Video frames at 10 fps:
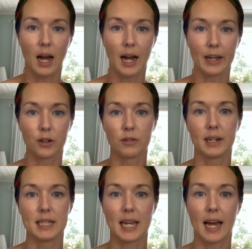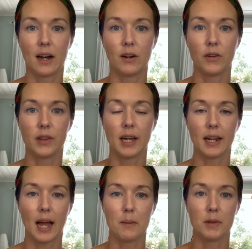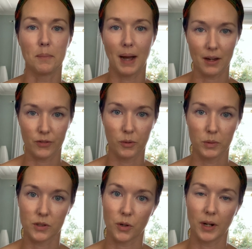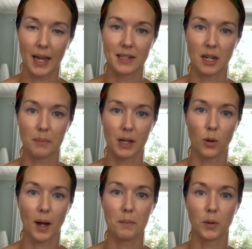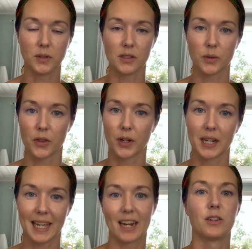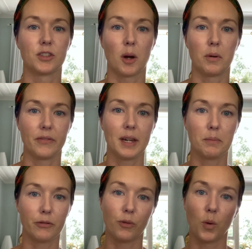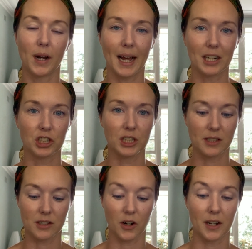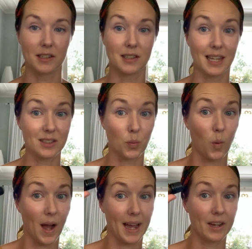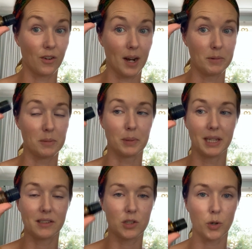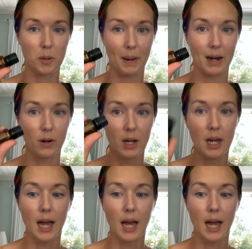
I could already tell that the bathroom was going to end up being quite moldy, so I thought I'd get on top of it before it actually started. So that's why I grabbed it. But let's talk about